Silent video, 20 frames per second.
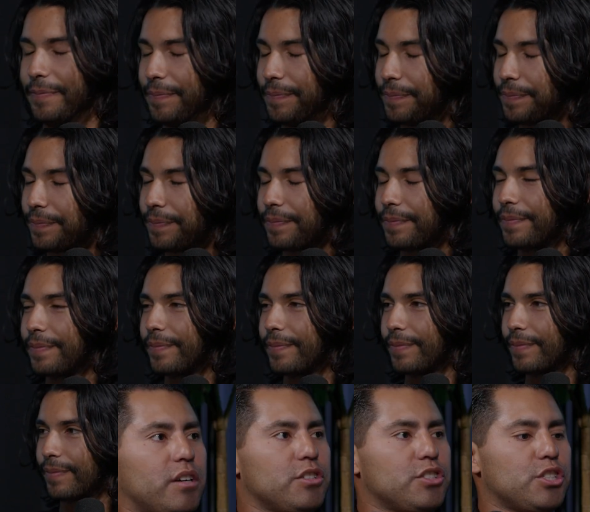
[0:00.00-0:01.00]
Elliot,
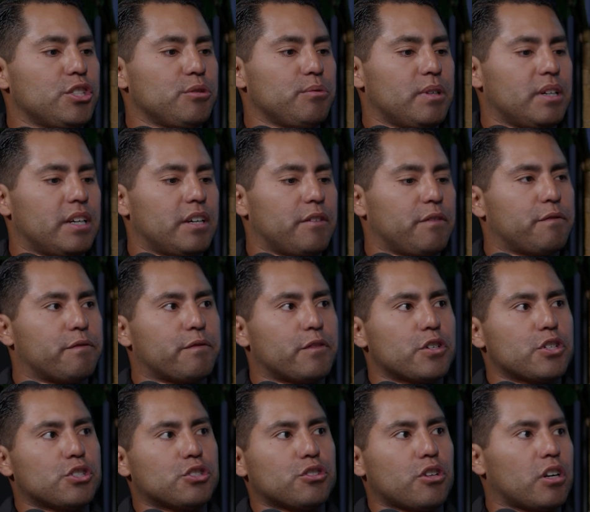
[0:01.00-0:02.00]
why don't you
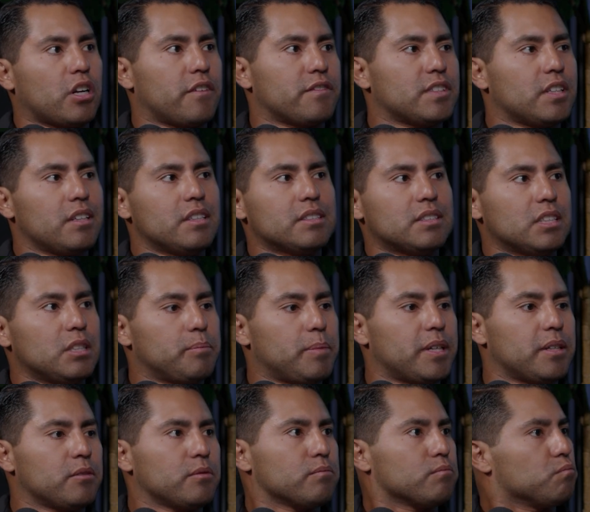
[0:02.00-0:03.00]
first start off? Tell us a little
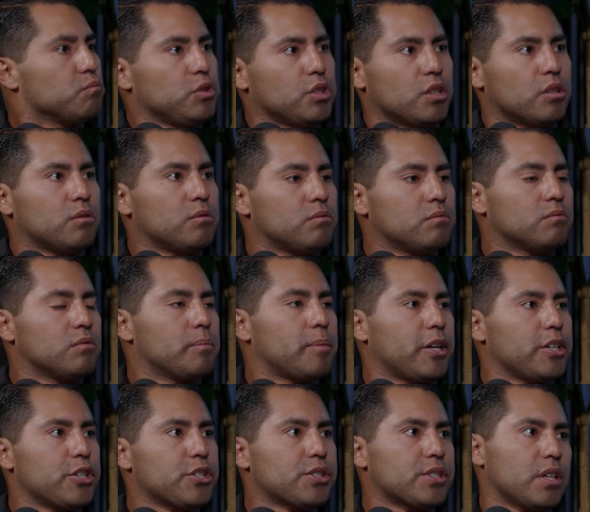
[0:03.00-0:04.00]
bit,
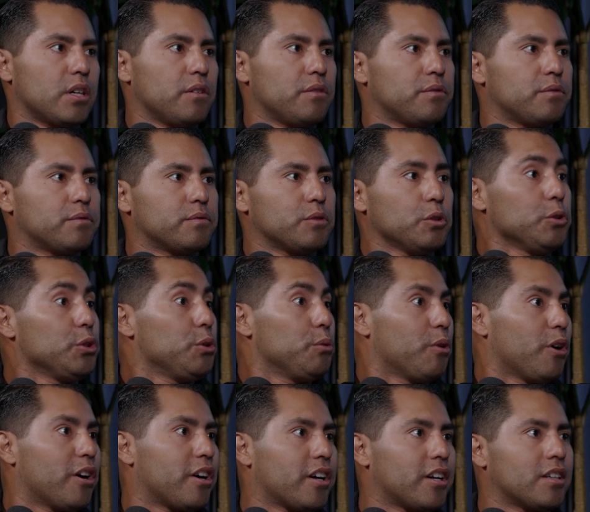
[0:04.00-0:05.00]
about yourself, who you
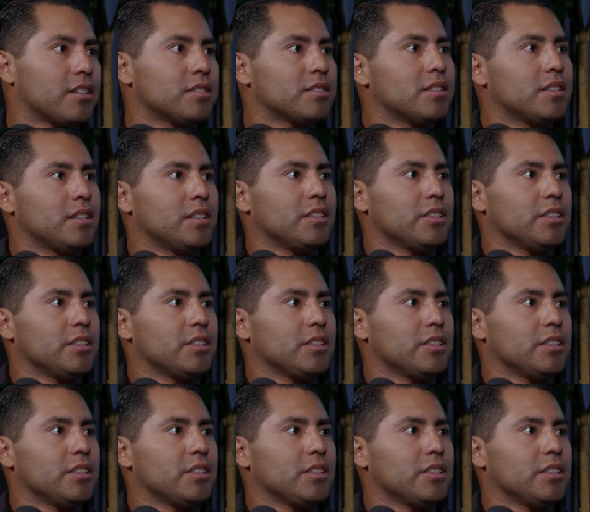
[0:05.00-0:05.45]
are, what